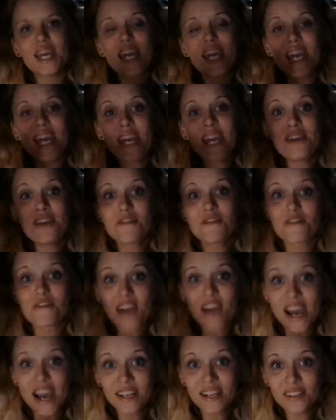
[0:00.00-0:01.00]
He
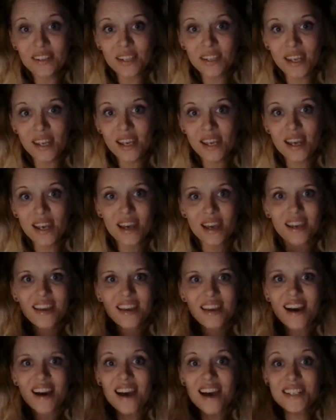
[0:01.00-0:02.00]
finally
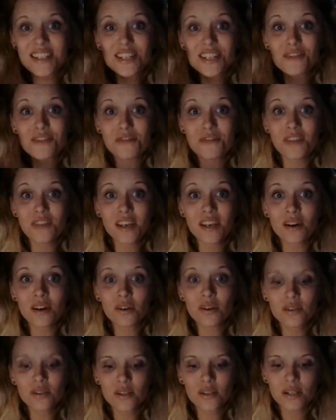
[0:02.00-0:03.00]
got to
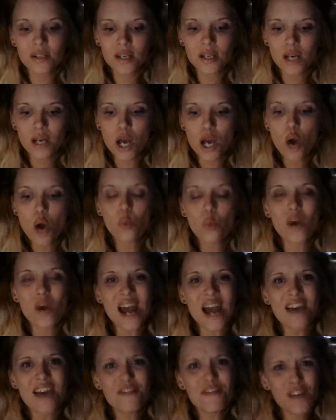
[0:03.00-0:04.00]
feel
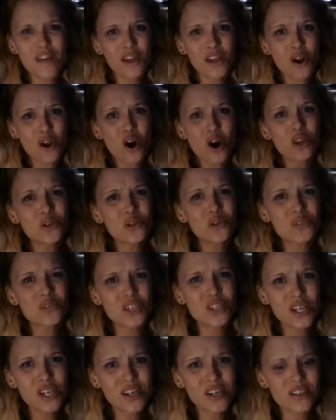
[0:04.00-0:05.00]
what I felt all
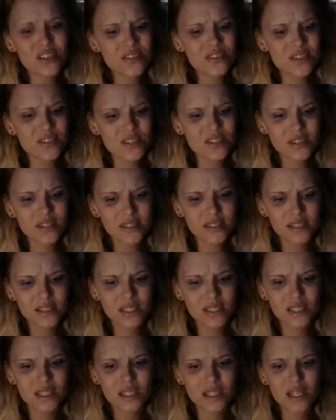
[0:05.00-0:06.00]
those years
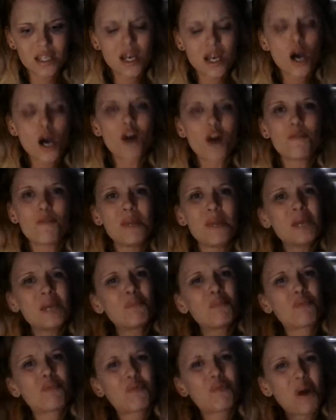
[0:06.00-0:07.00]
of
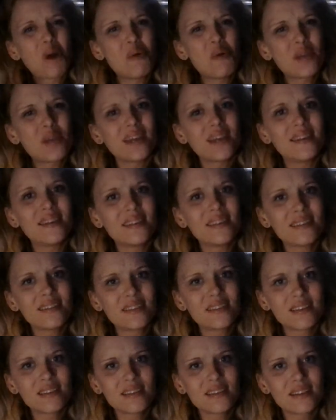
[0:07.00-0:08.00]
being broken,
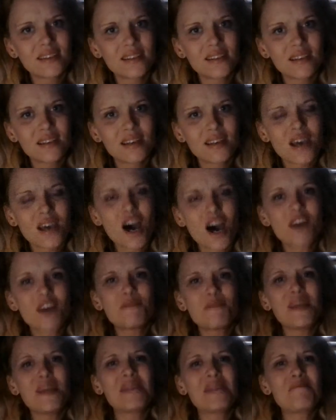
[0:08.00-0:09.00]

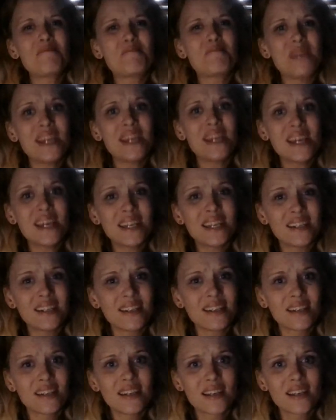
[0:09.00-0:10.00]
of being
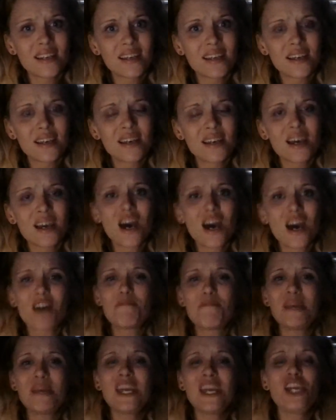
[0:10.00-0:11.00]
beaten,
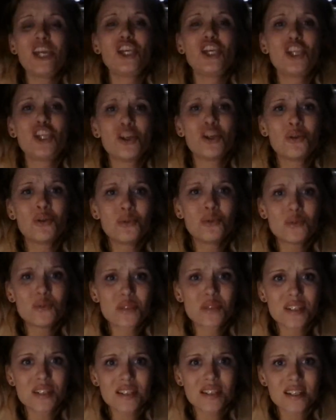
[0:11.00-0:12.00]
of being
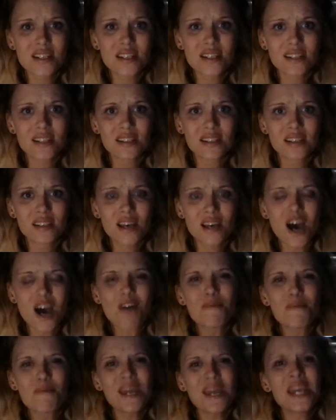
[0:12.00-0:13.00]
used,
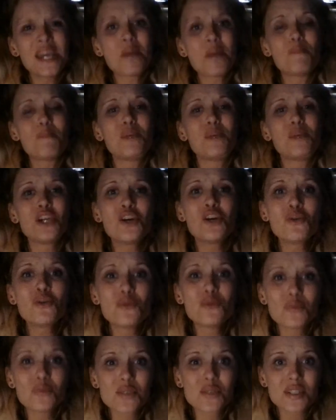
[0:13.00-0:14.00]
of being
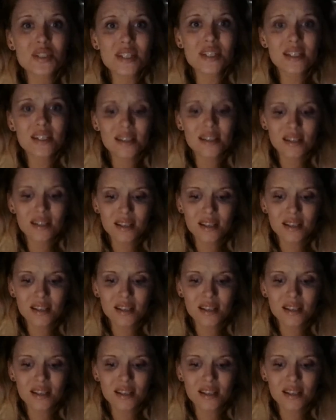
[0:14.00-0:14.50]
abused